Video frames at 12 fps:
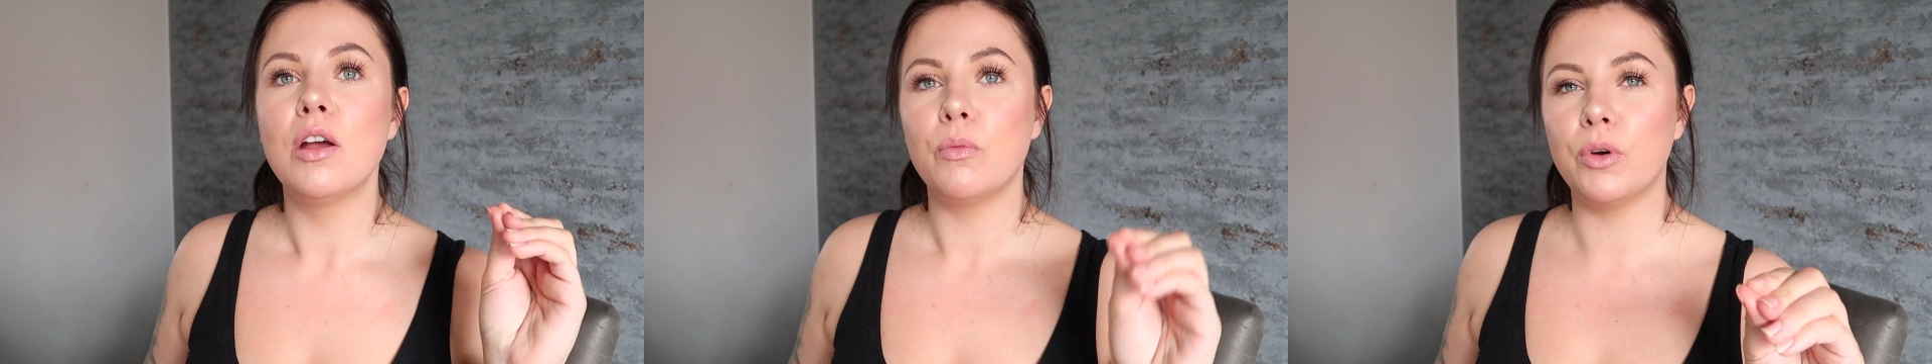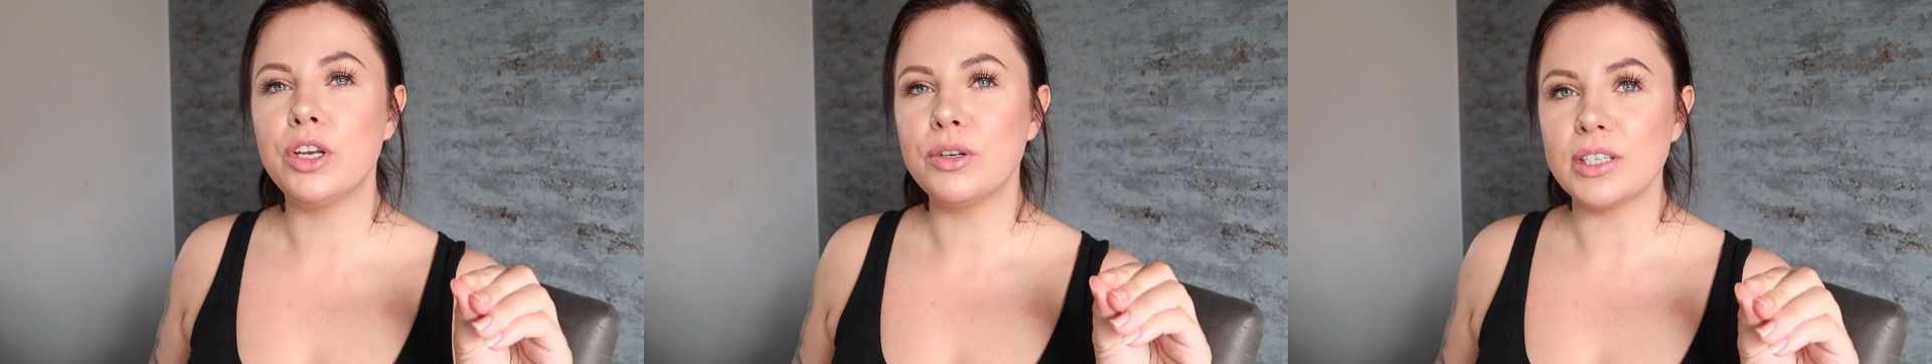
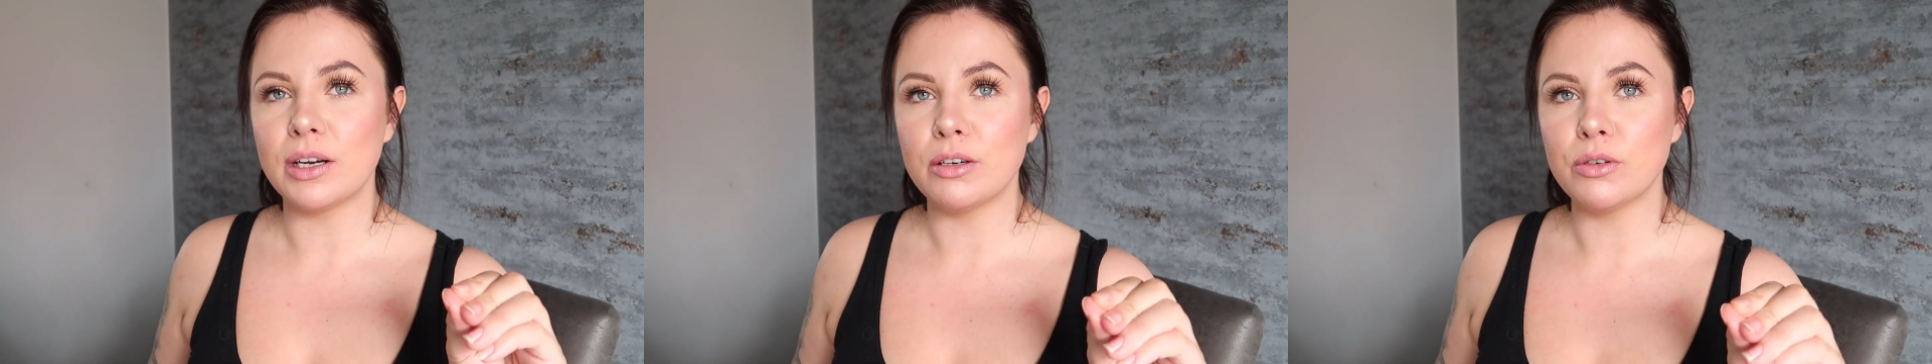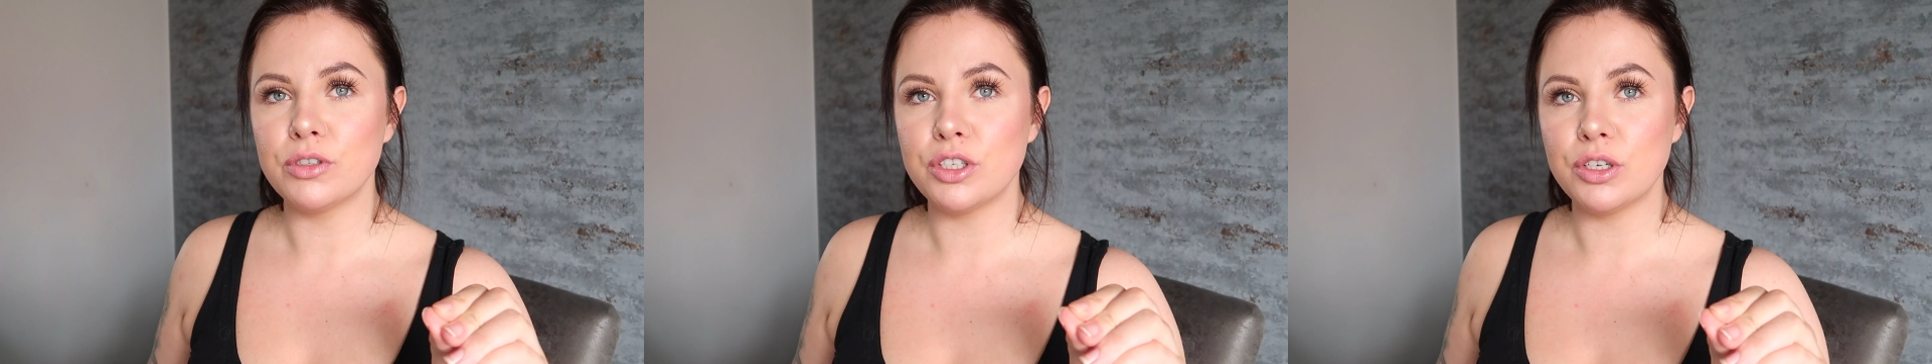when you
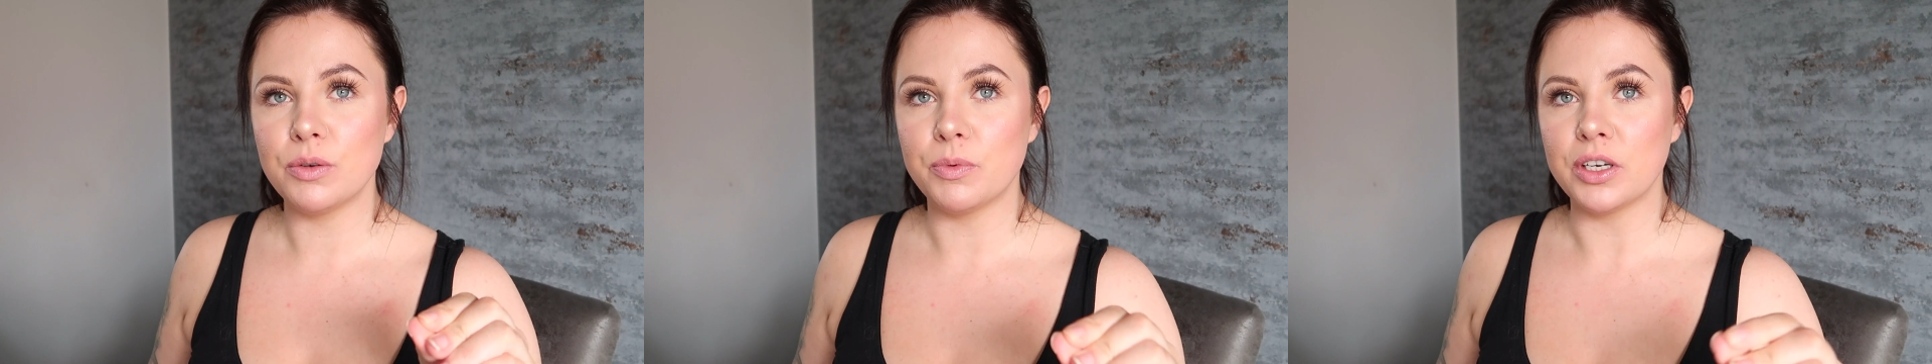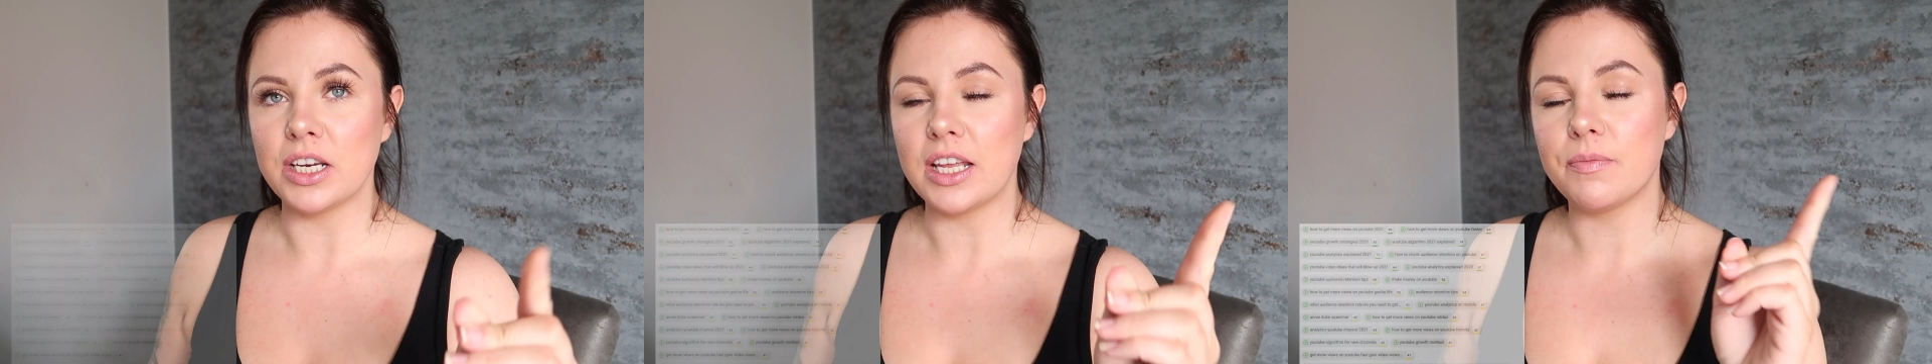download
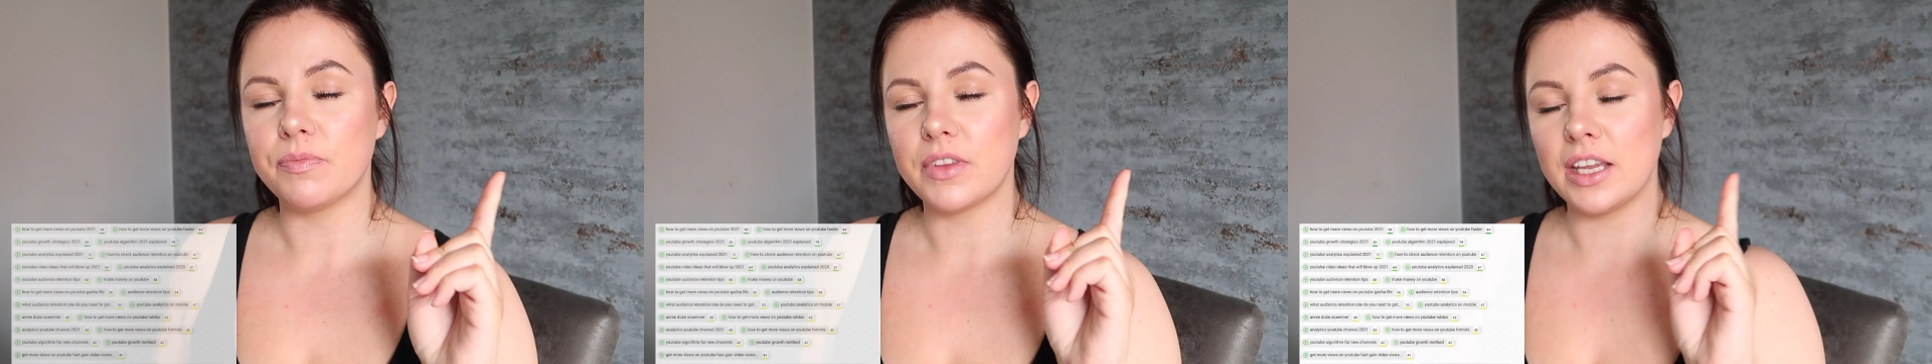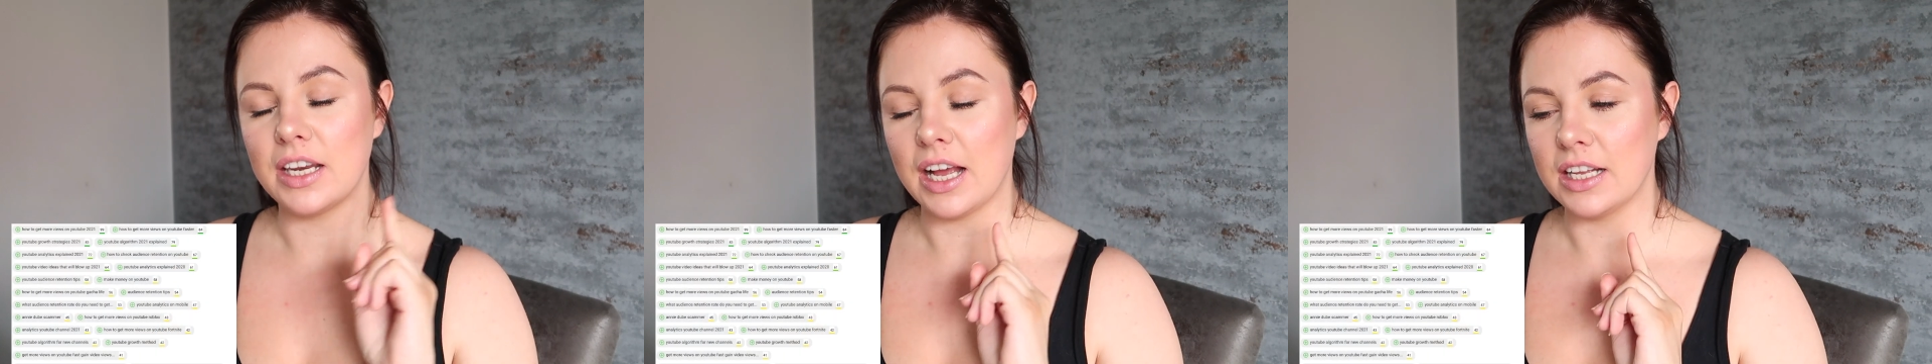TUBEBUDDY,
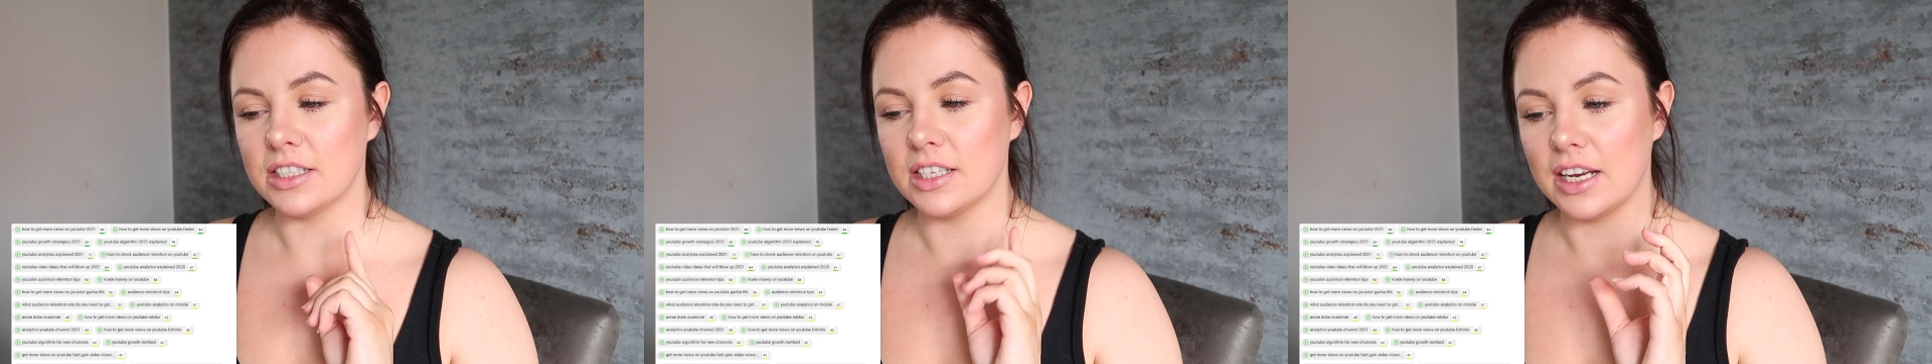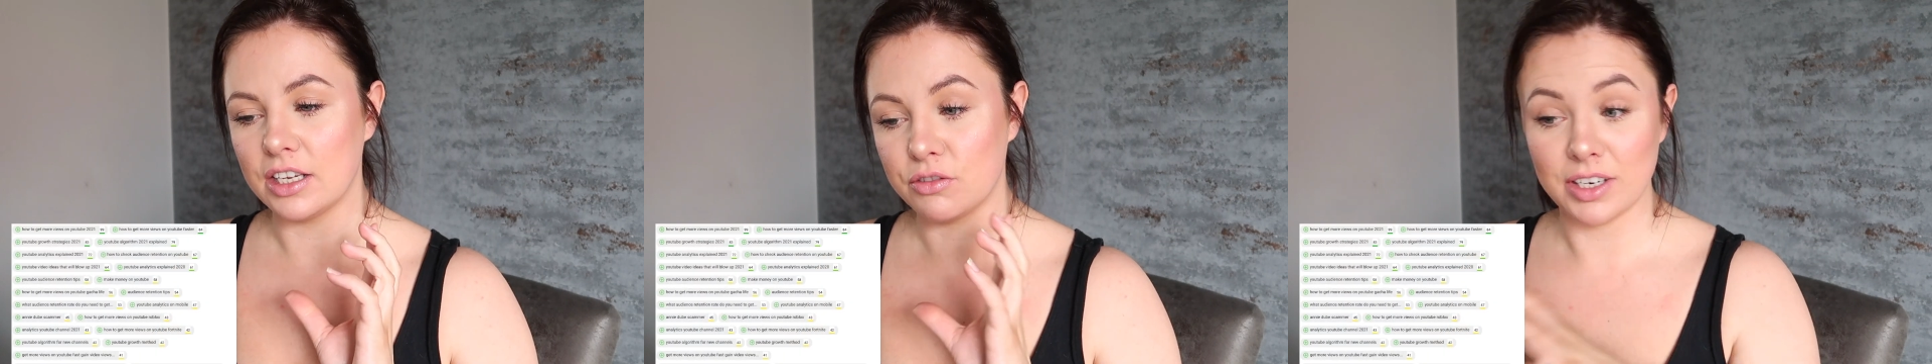it adds
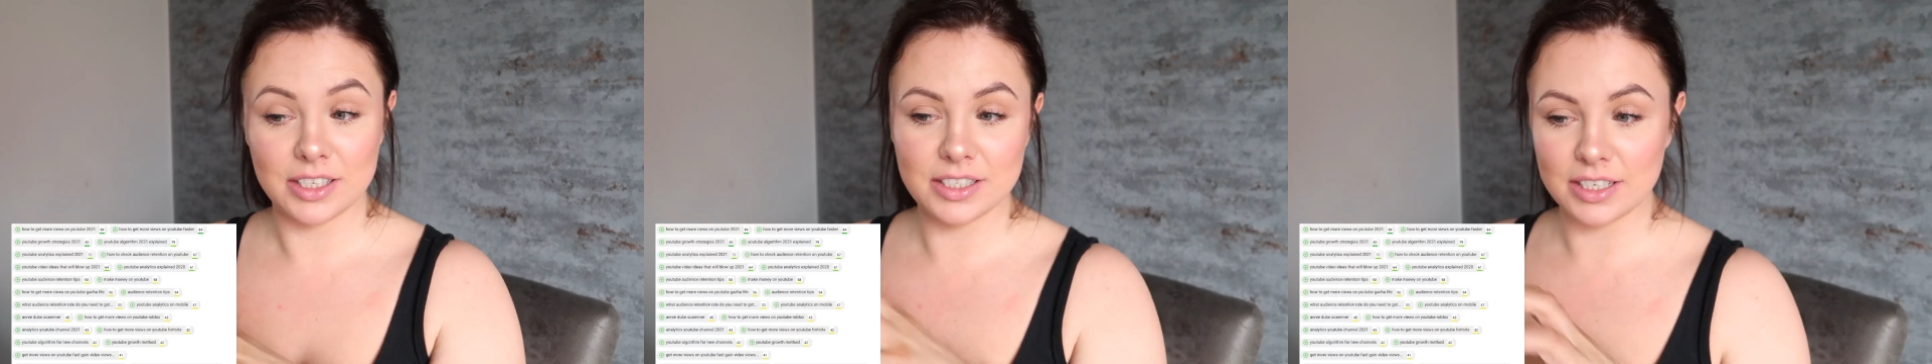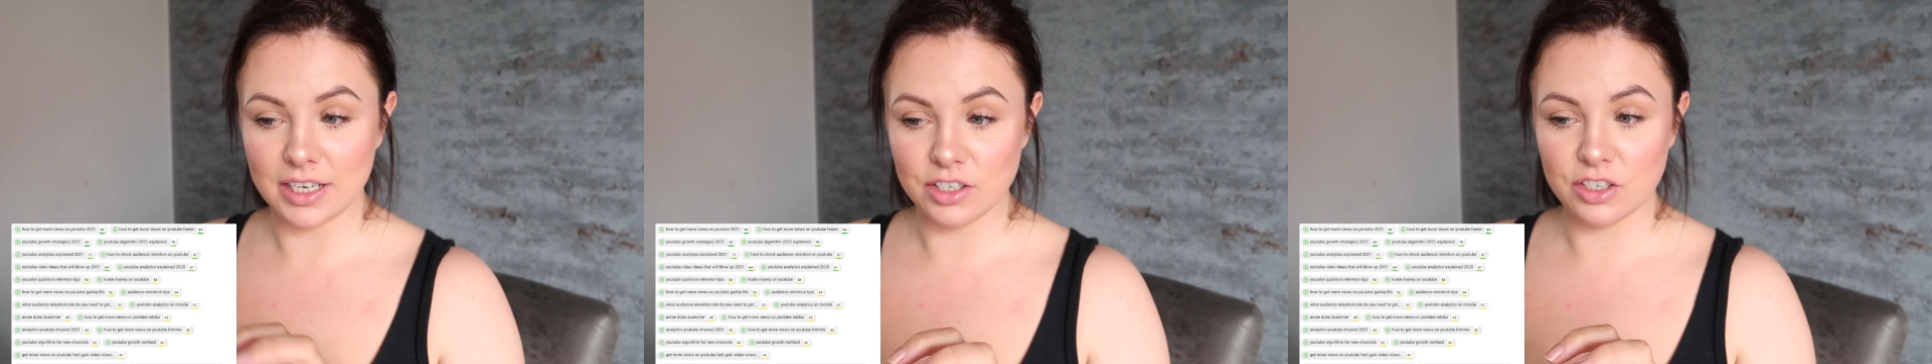an extra
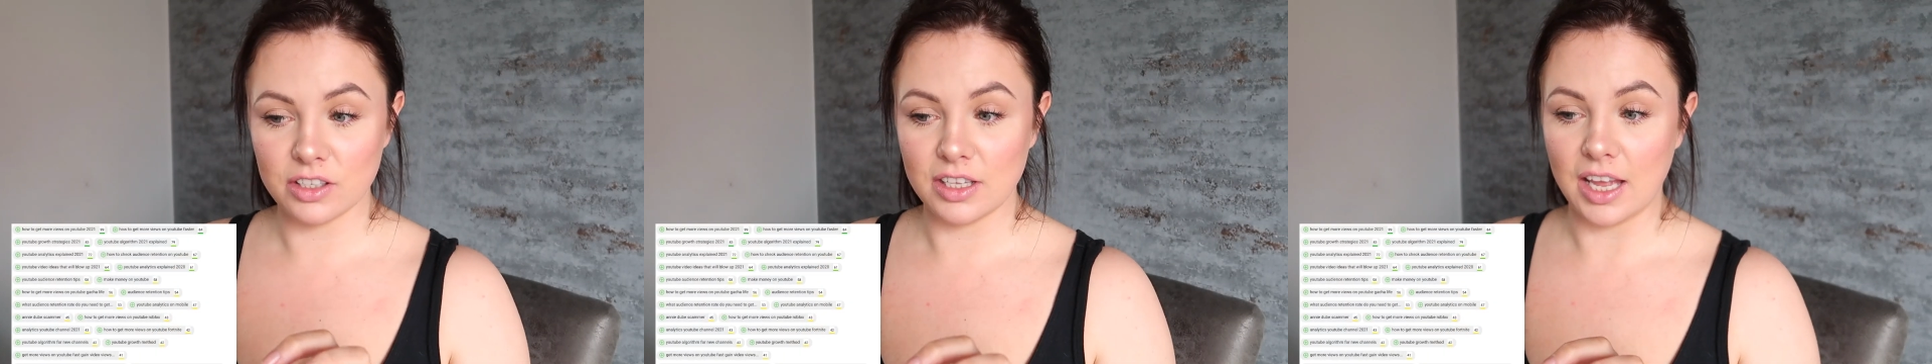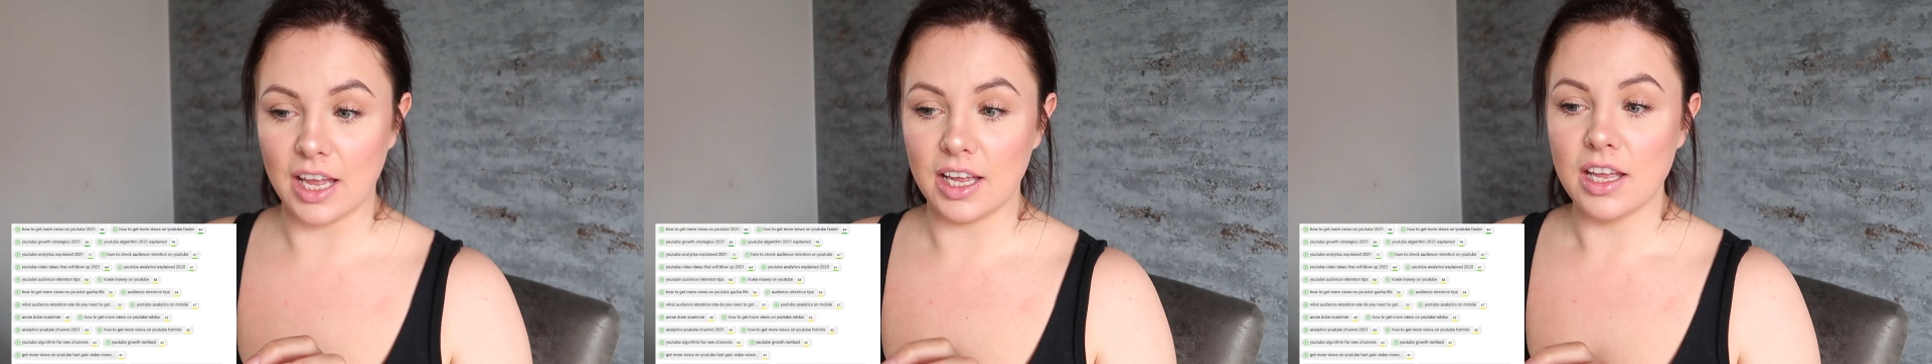extension
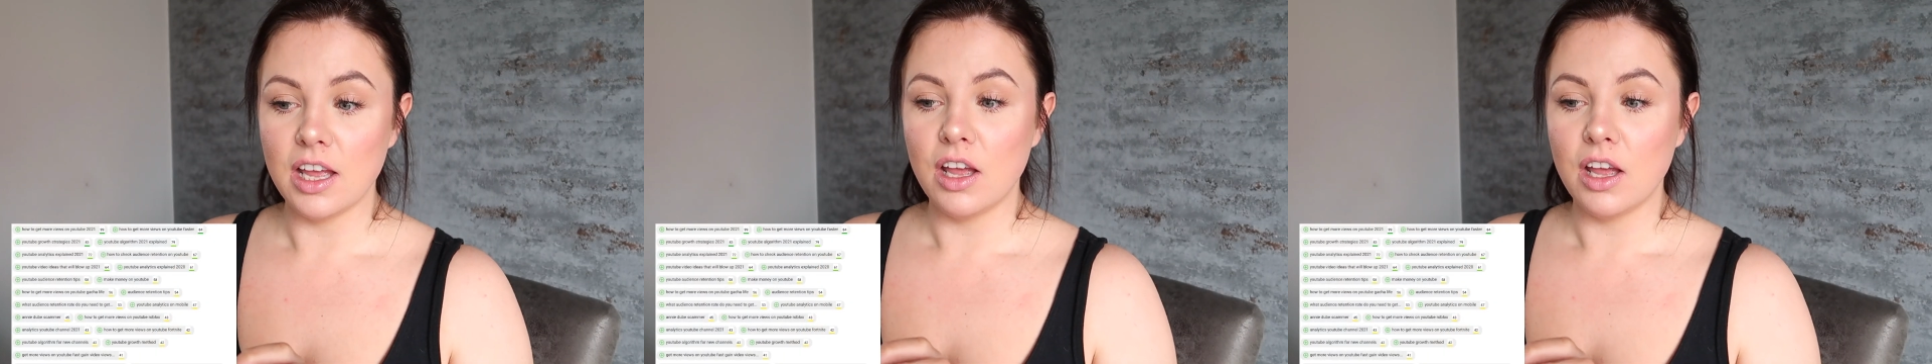there